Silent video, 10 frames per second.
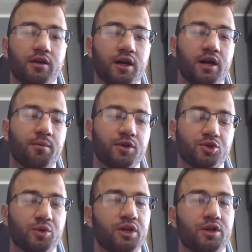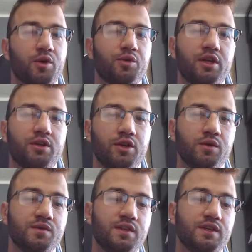There's really no need to
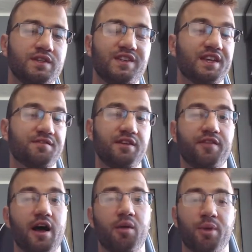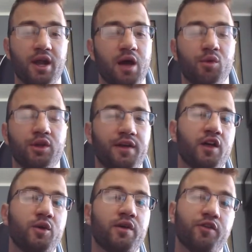use the CSV file, but I will tell
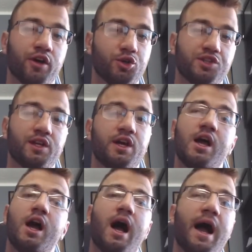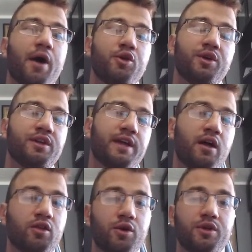you if you're interested how you can
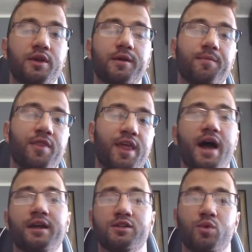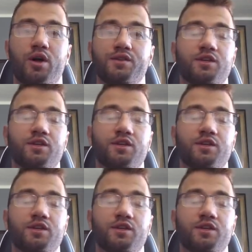download that as well.